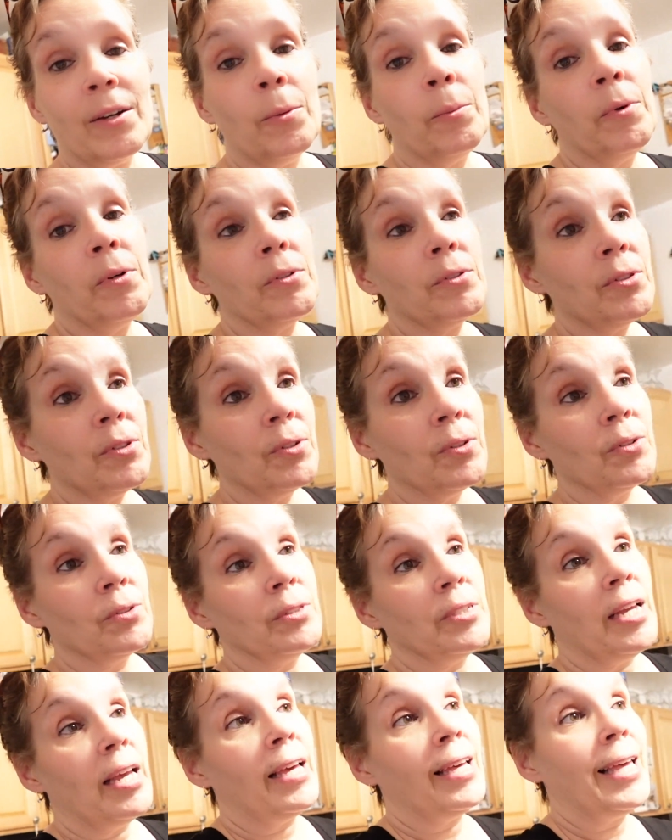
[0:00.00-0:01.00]
almost a whole
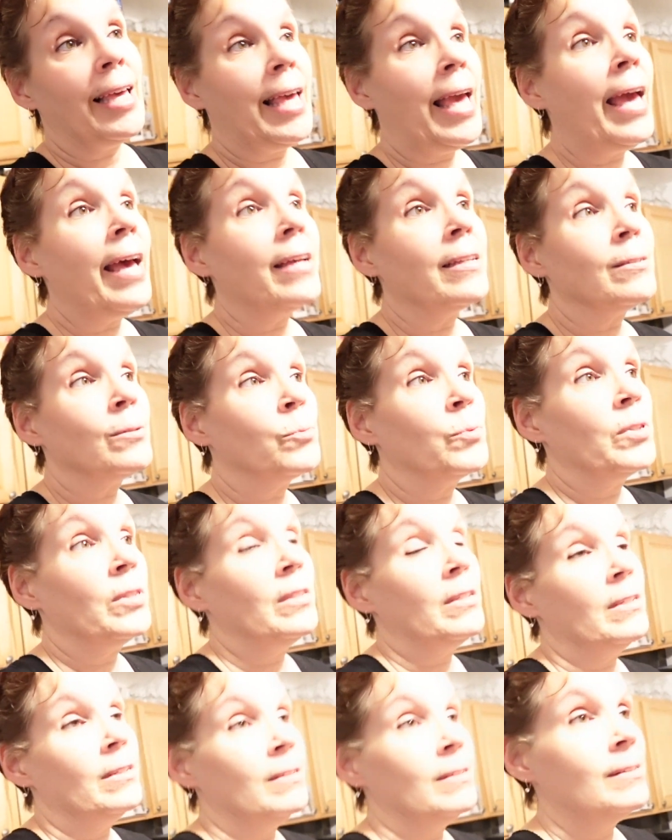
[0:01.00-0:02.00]
tank of gas with
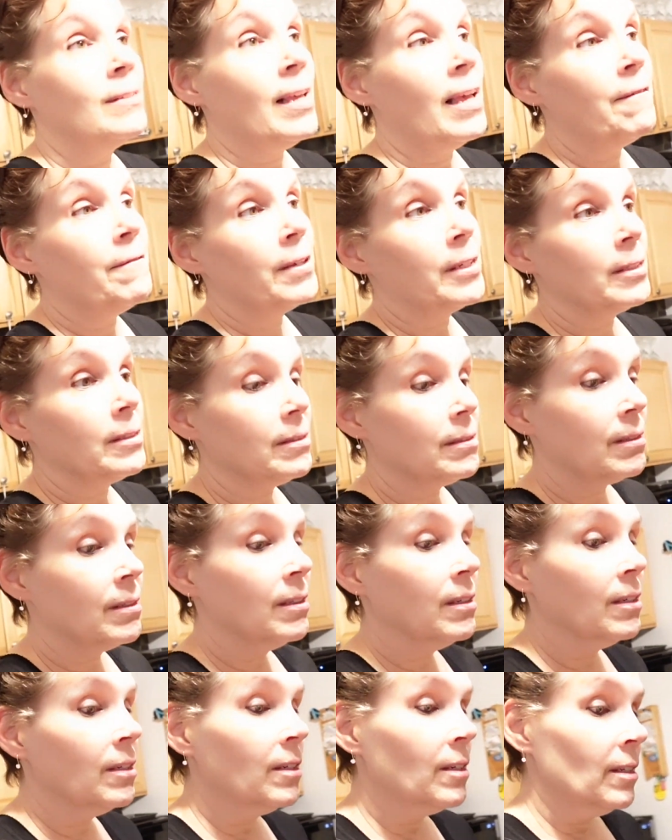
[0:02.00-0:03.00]
the savings.
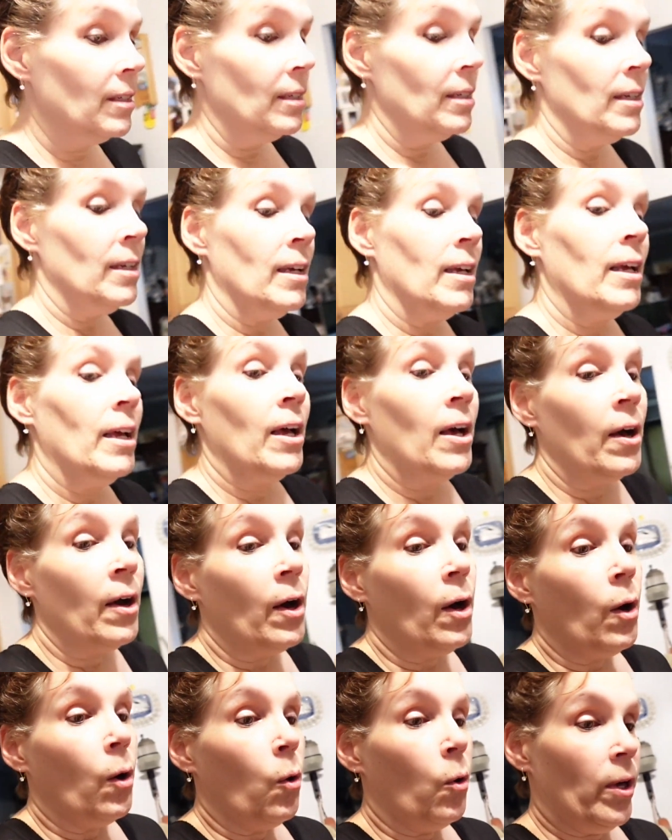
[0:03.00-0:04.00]

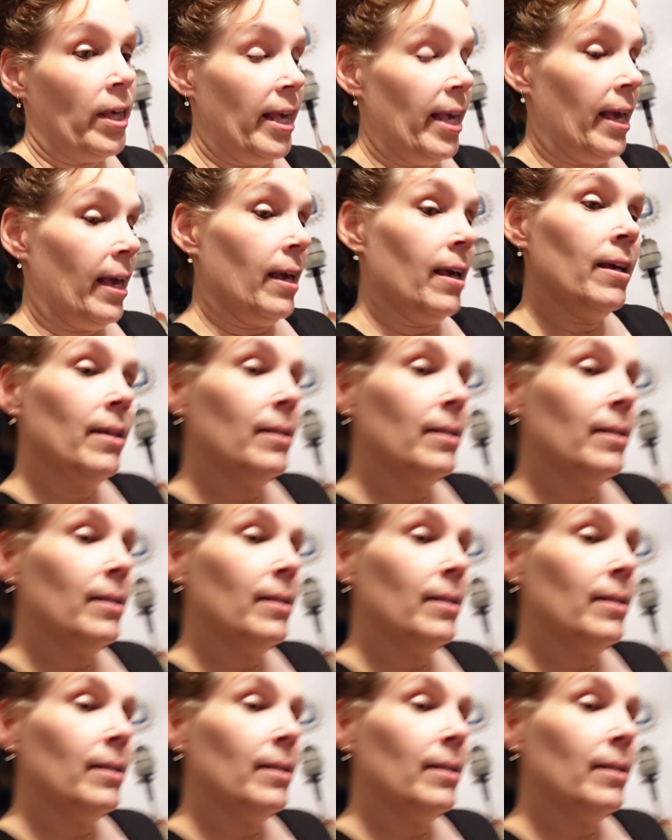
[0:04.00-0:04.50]
Okay,